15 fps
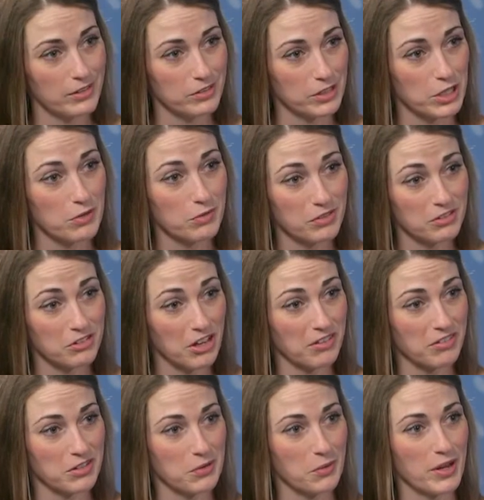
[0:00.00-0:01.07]
So you've
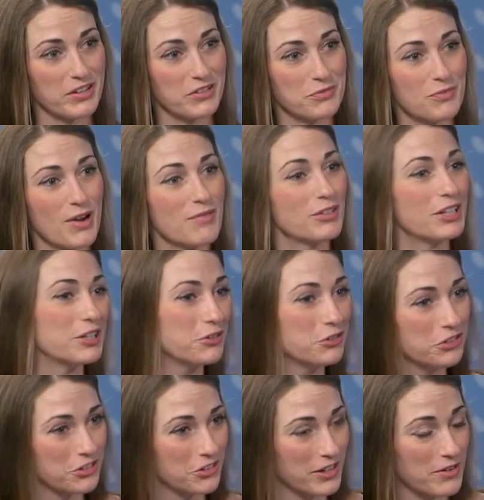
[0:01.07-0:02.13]
suggested quite a
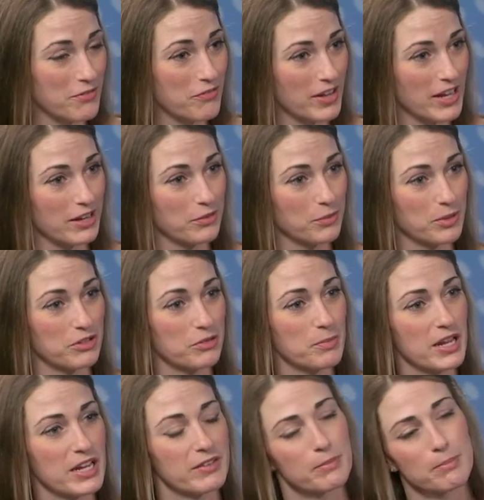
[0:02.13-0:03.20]
revolutionary fix which
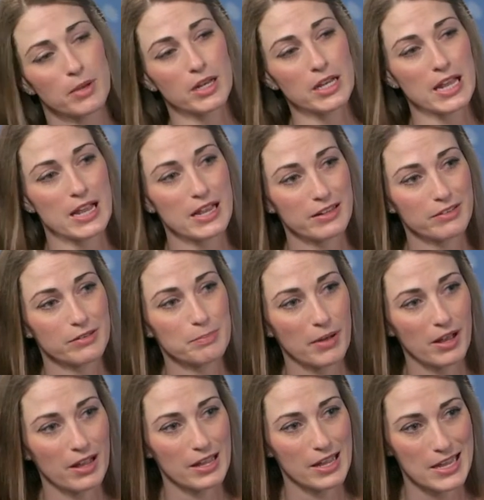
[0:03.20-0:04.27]
makes money
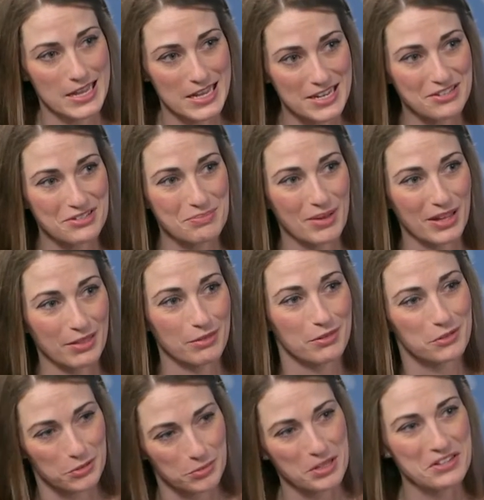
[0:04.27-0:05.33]
expire each month.
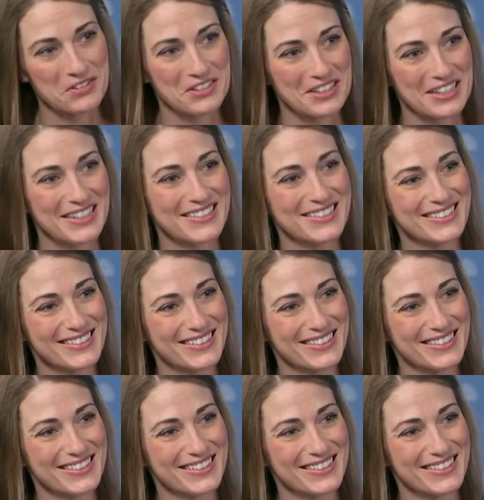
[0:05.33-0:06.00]
Talk me through this.